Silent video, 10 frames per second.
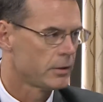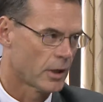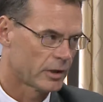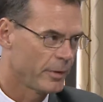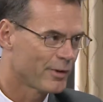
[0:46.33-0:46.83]

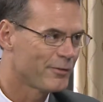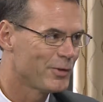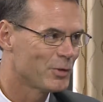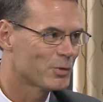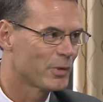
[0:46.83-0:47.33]
not to be
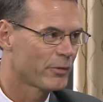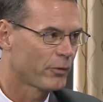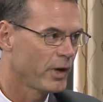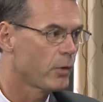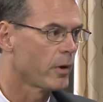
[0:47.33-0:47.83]
confused with
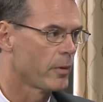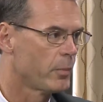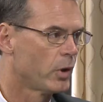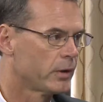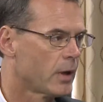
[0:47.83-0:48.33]

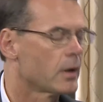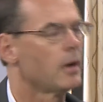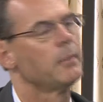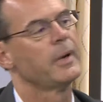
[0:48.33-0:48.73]
freecreditreport.com,